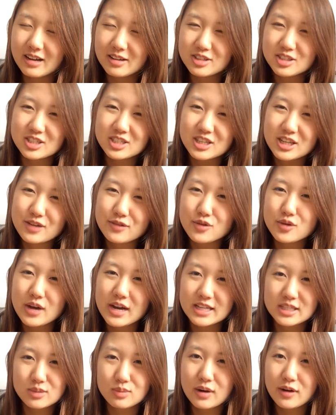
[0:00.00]
Just to give you
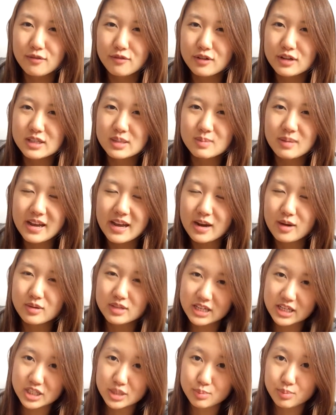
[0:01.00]
guys a reference, my hair was
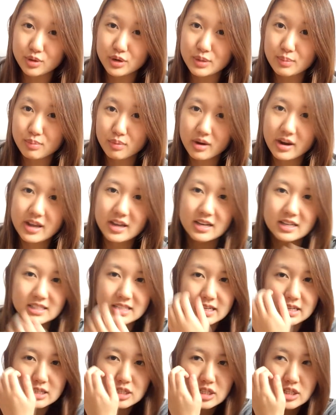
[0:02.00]
actually pretty bright because
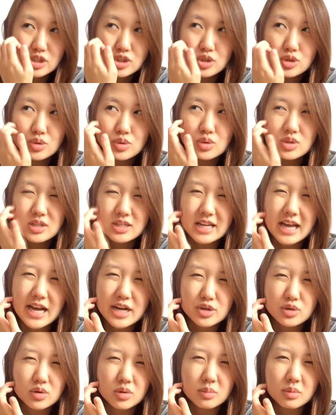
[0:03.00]
I did choose a
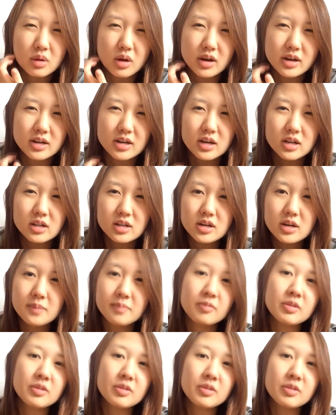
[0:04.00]
natural blonde color.